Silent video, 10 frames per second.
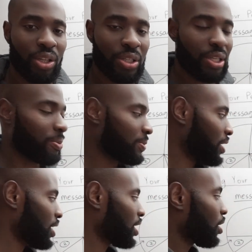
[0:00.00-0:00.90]
You see what I'm
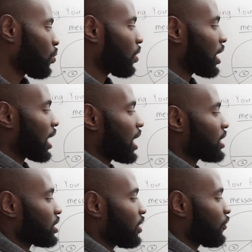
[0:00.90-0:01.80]
saying?
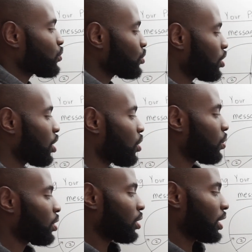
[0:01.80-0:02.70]
Whereas if you
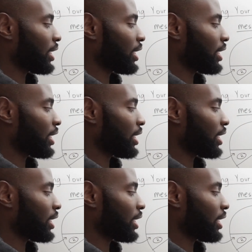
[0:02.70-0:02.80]
know